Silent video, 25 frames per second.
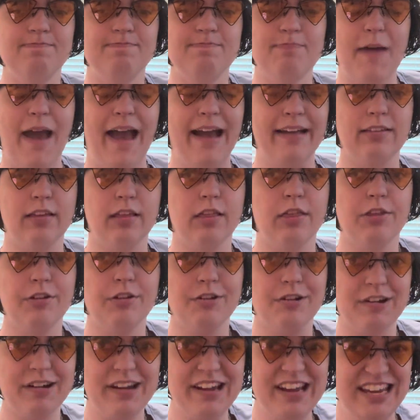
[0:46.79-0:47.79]
back to the
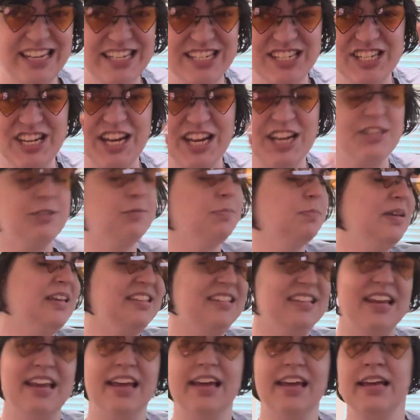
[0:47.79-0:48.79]
screen, just
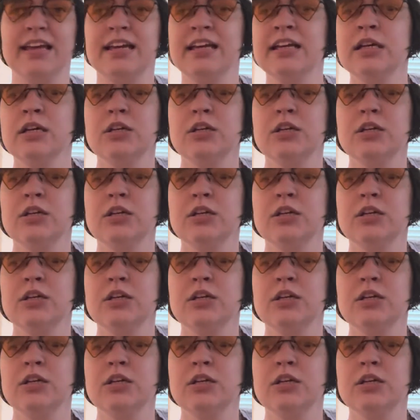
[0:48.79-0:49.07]
missing.